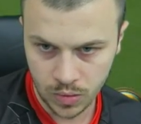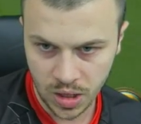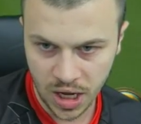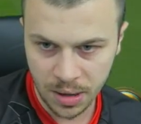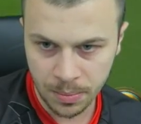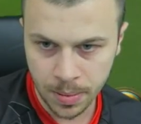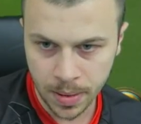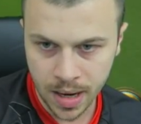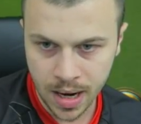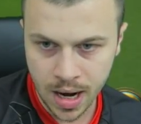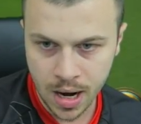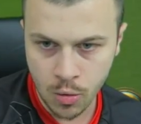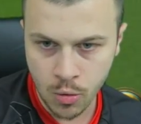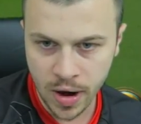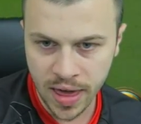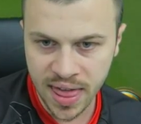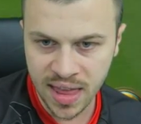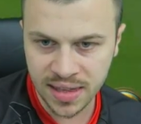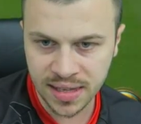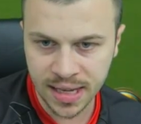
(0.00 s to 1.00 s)
Ibra
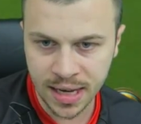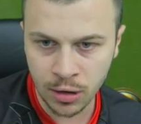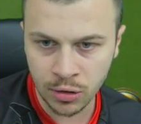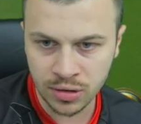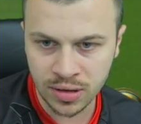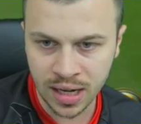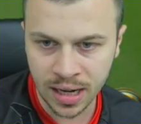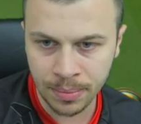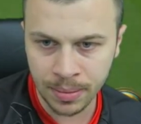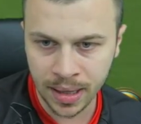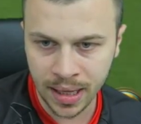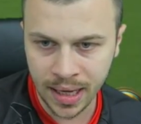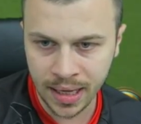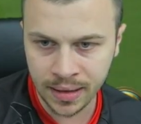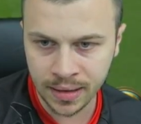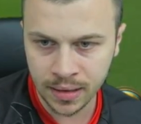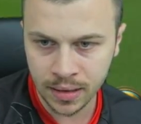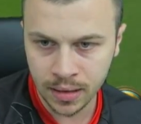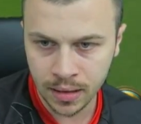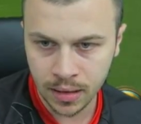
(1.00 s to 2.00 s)
with skill
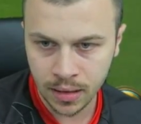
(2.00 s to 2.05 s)
dribbling,